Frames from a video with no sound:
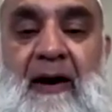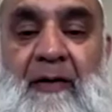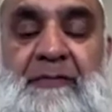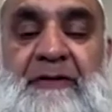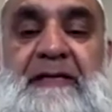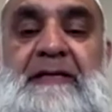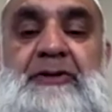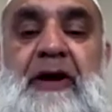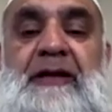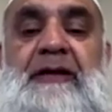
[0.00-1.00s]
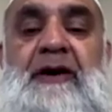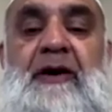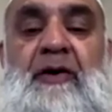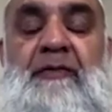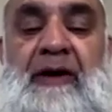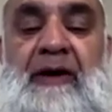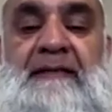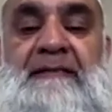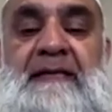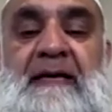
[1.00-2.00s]
obviously the joining of
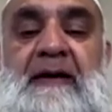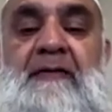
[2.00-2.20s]
hands